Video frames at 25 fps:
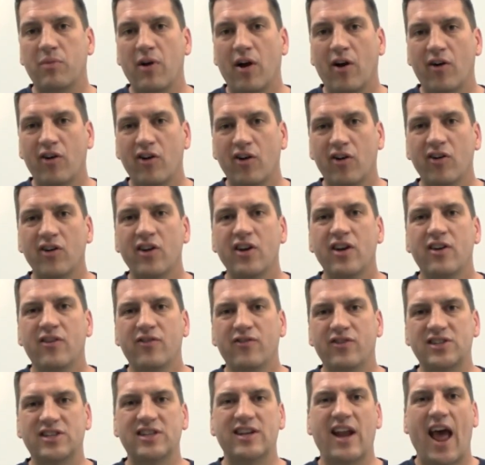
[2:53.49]
Barrier,
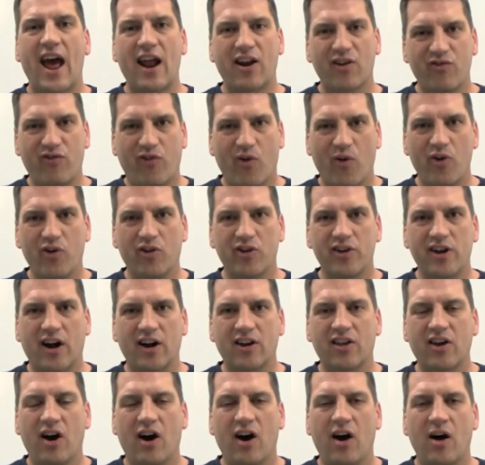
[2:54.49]
visit Attic Foil
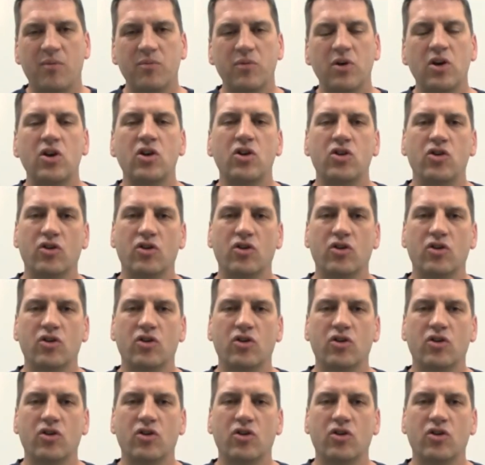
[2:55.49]
dot com,